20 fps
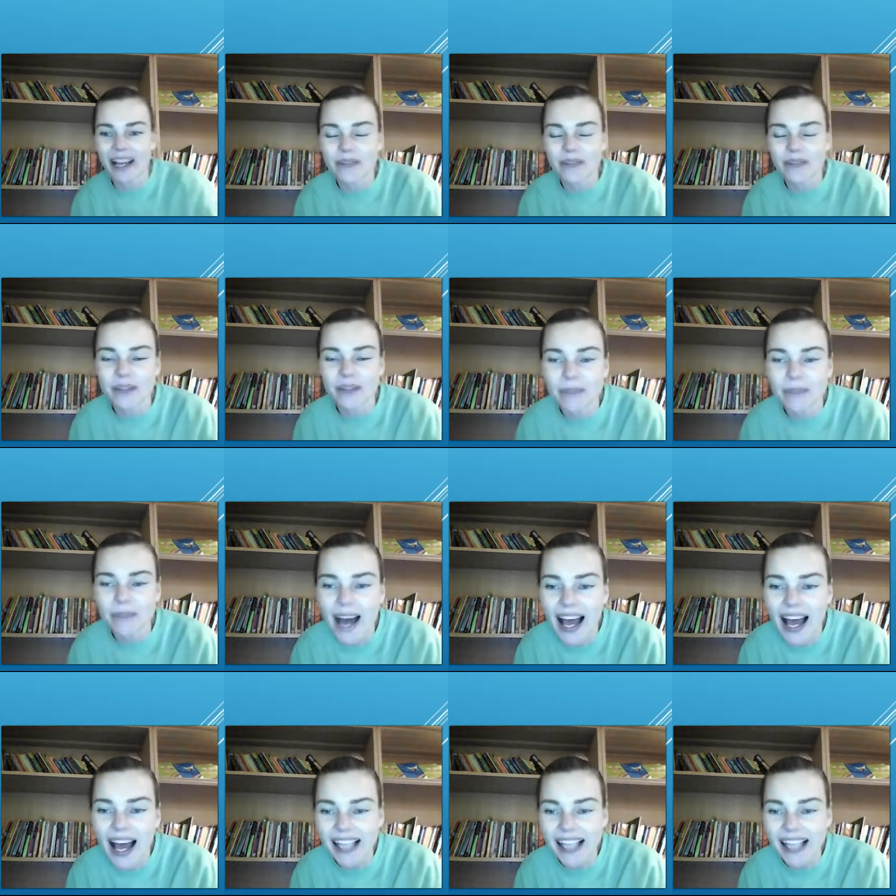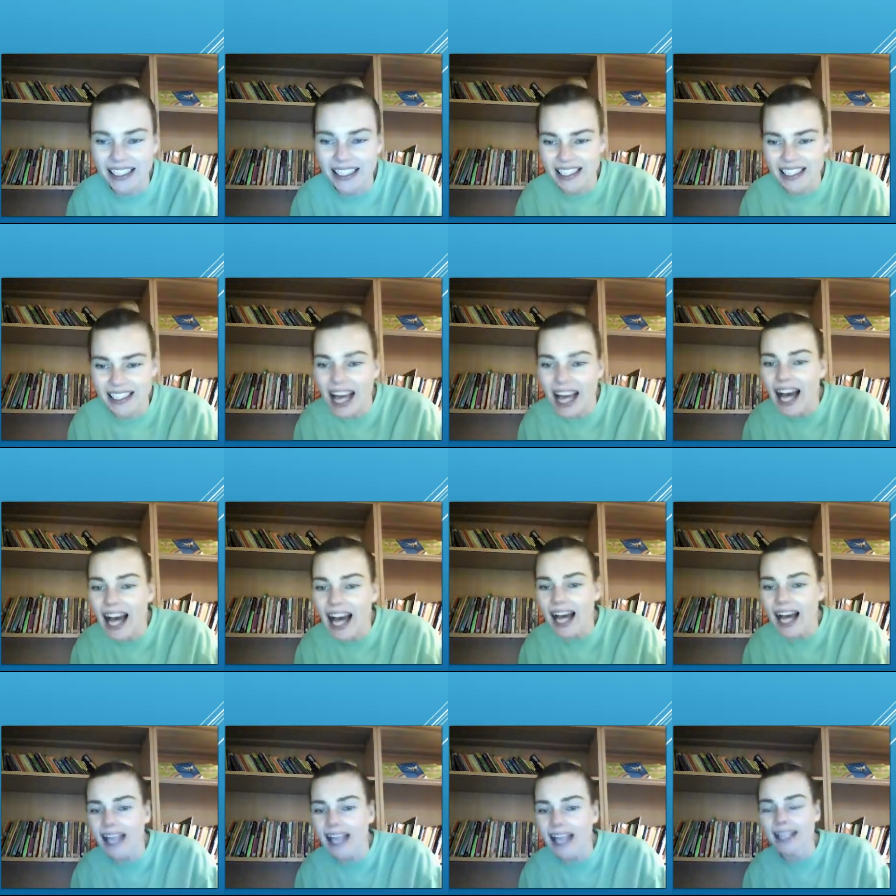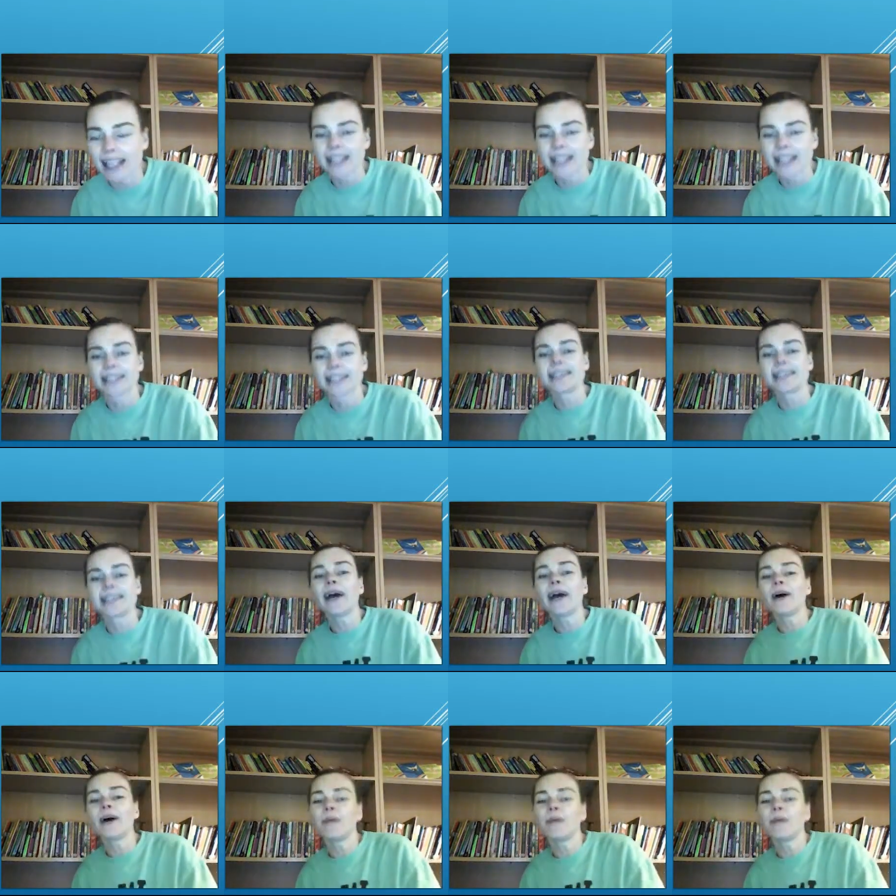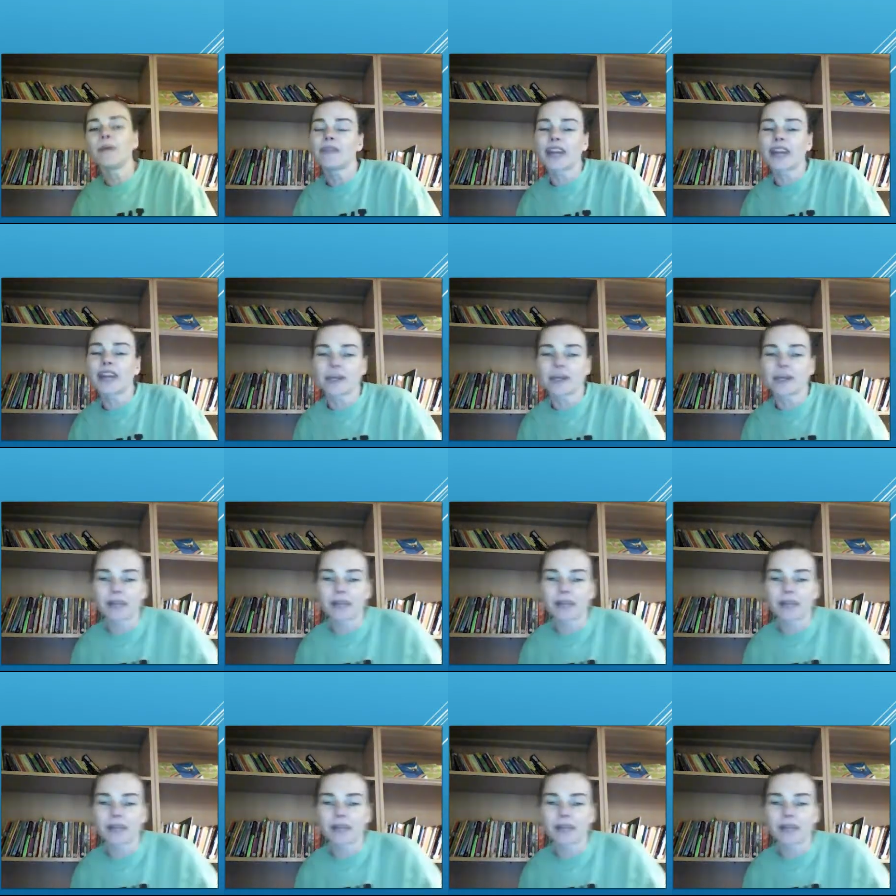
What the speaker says: with my little eye something